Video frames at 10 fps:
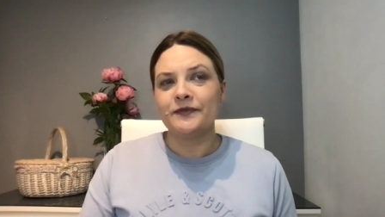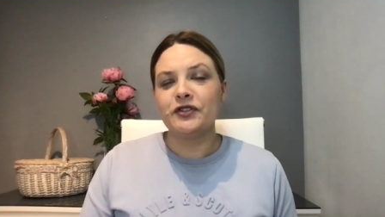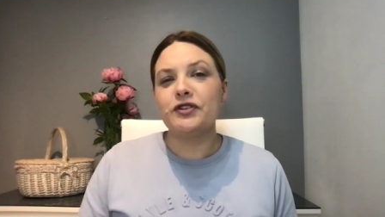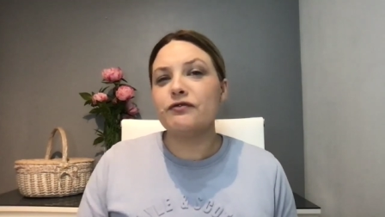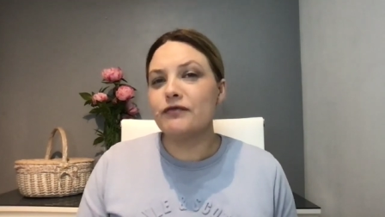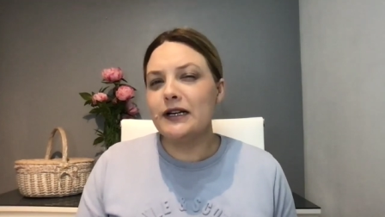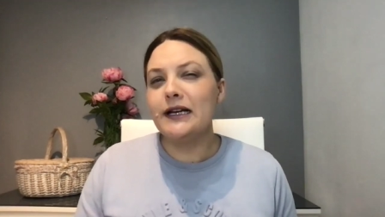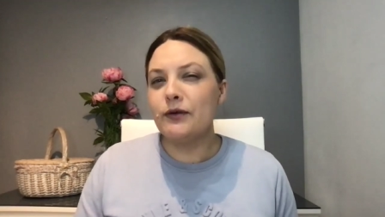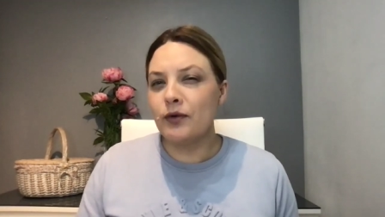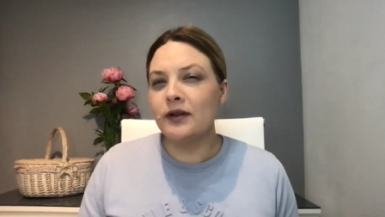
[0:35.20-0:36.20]
Do you
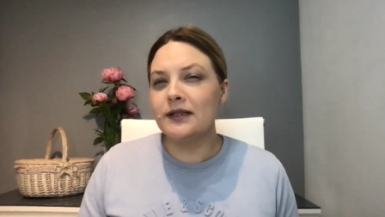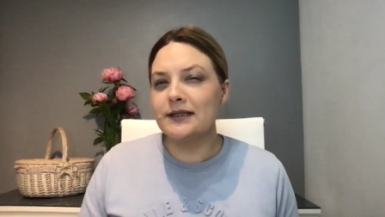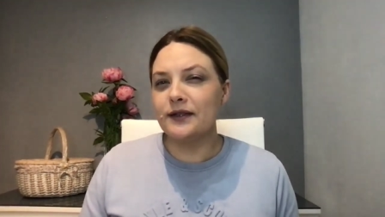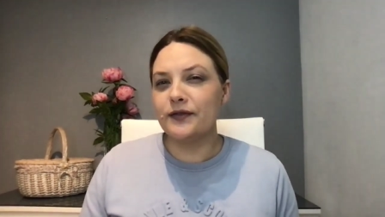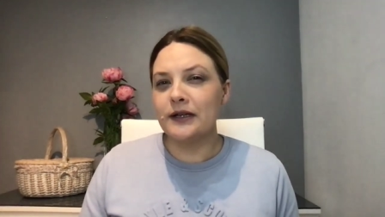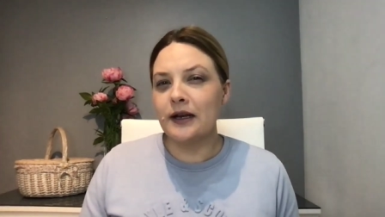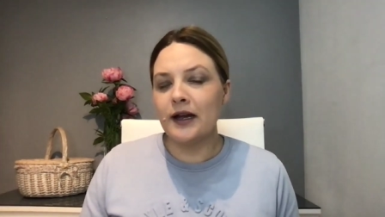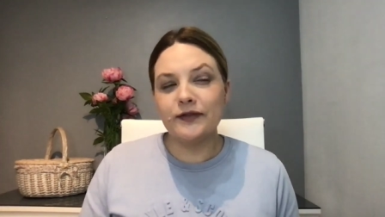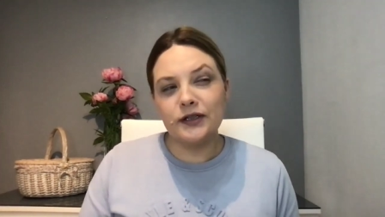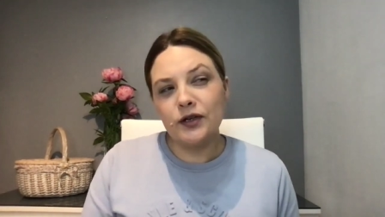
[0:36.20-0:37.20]
really want this different
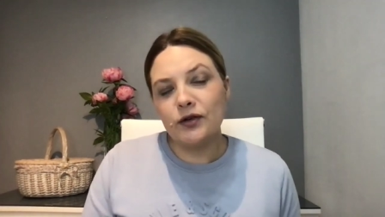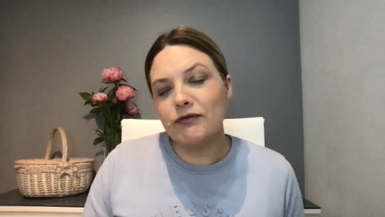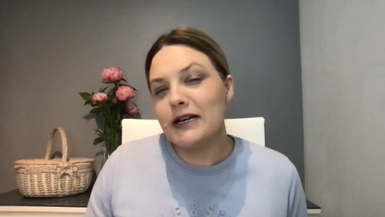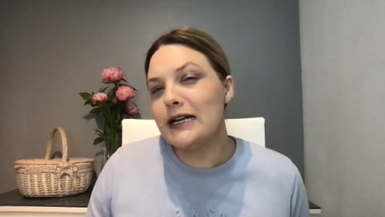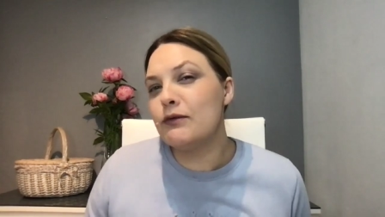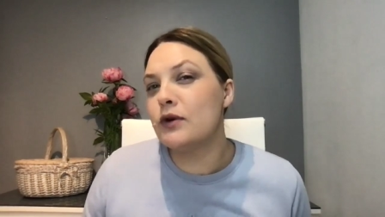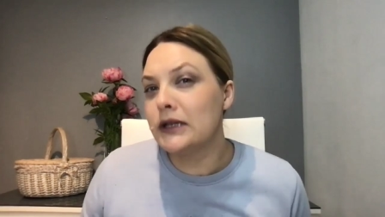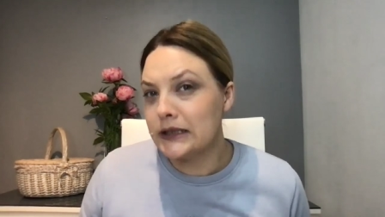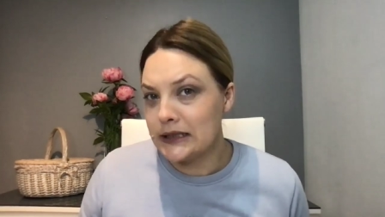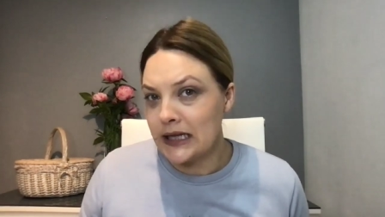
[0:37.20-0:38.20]
life? Do you really
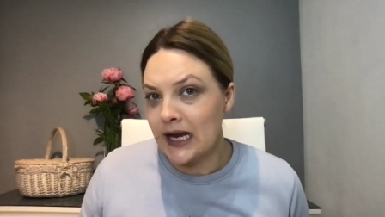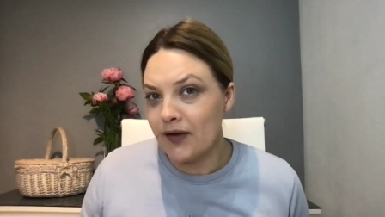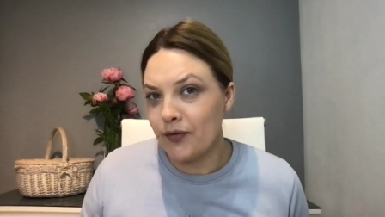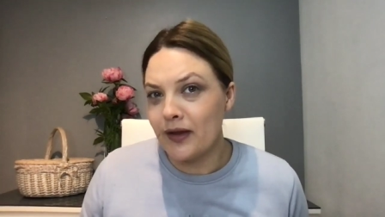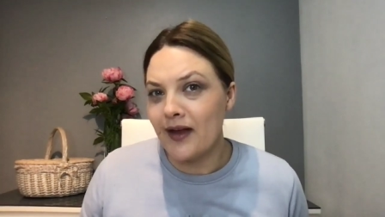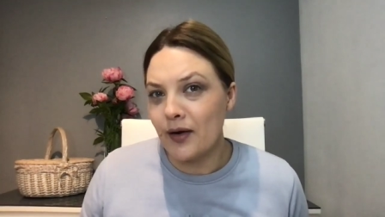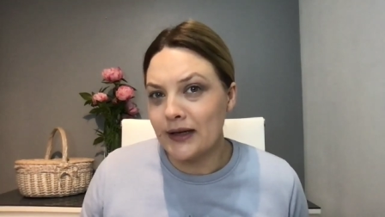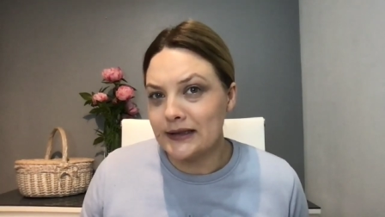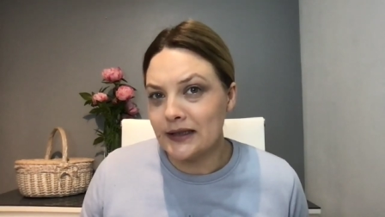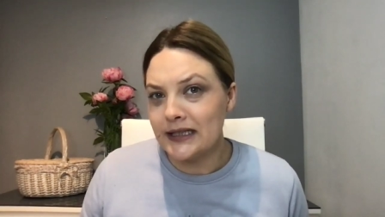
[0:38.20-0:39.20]
want this life without
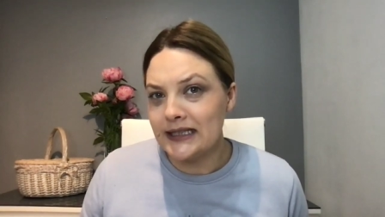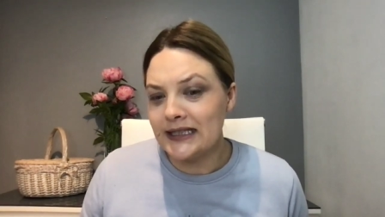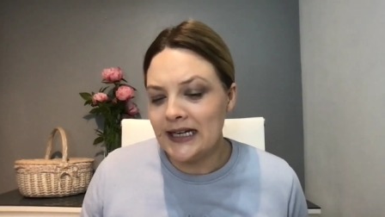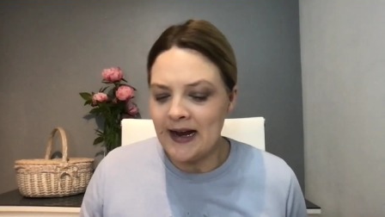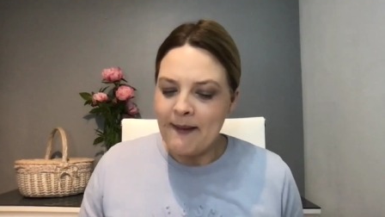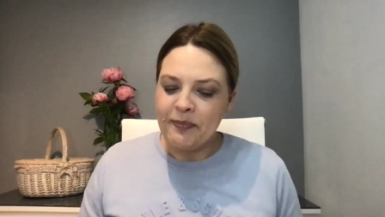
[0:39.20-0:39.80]
anxiety?